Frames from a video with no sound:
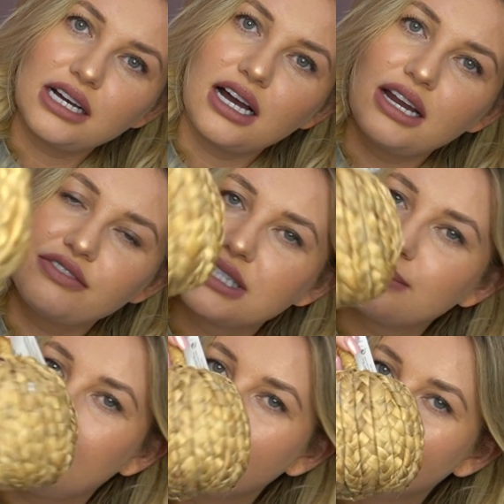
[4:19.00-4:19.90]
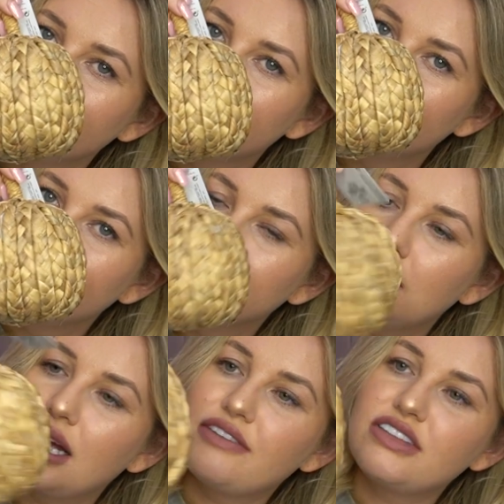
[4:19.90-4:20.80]
I love the smell.
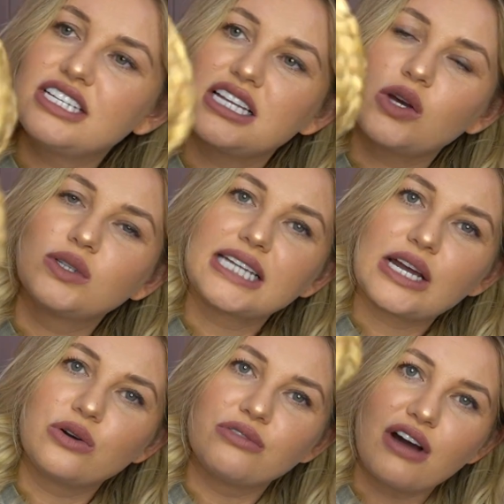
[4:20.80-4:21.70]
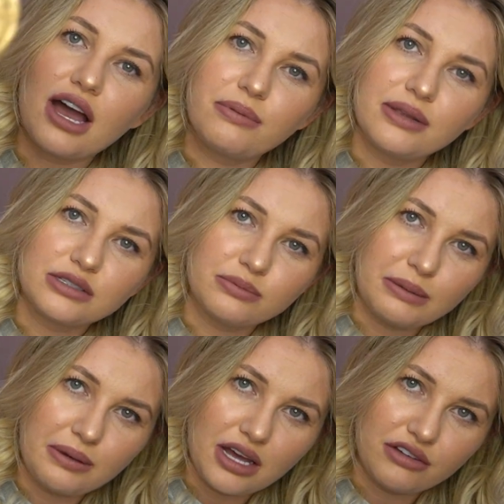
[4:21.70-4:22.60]
If this is like your decor vibe, this would be
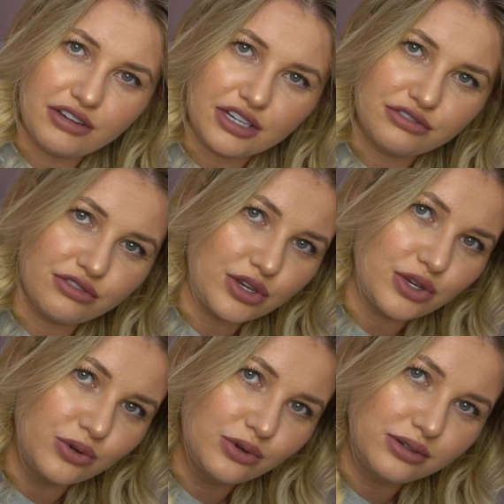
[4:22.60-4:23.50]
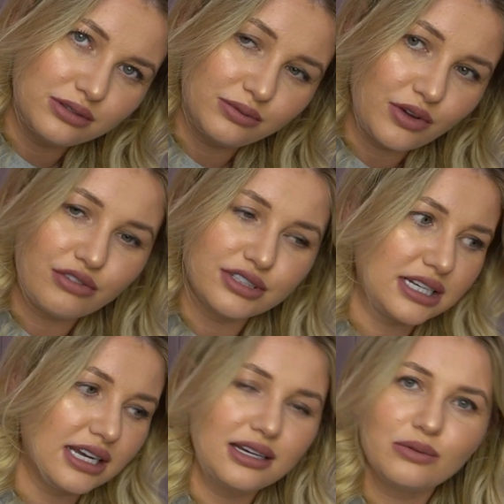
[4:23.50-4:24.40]
perfect for you.
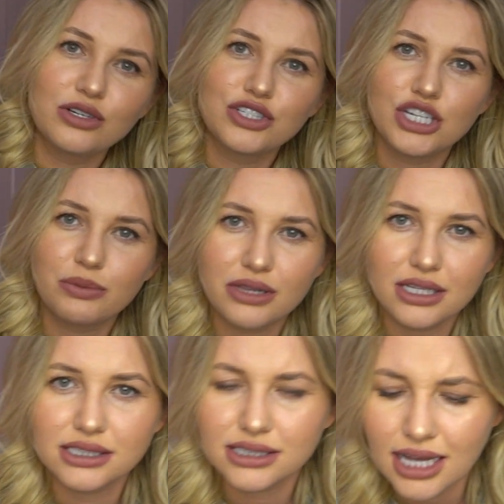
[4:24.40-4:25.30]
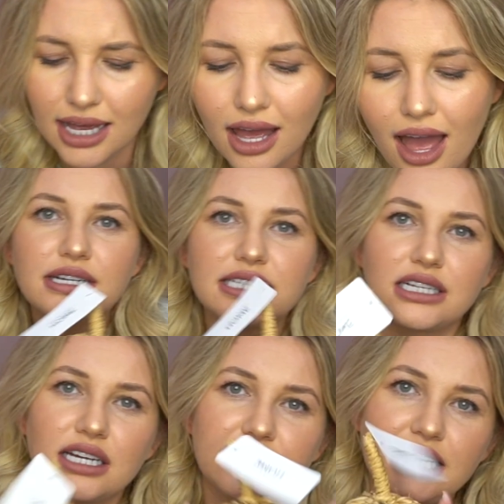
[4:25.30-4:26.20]
Obviously, what a stupid thing to say. It's really
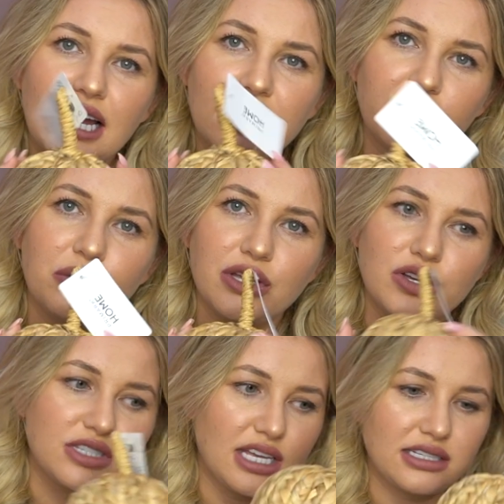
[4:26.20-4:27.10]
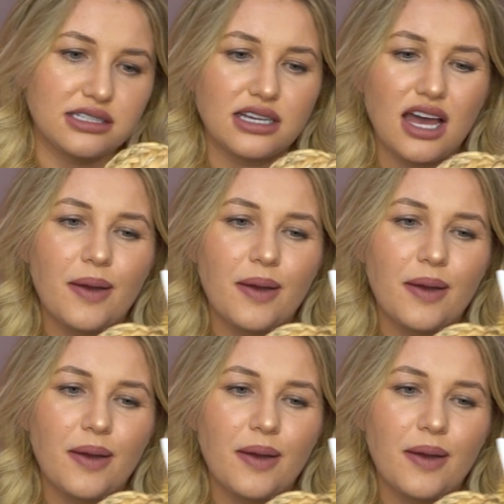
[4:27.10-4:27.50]
sturdy, and I will use this.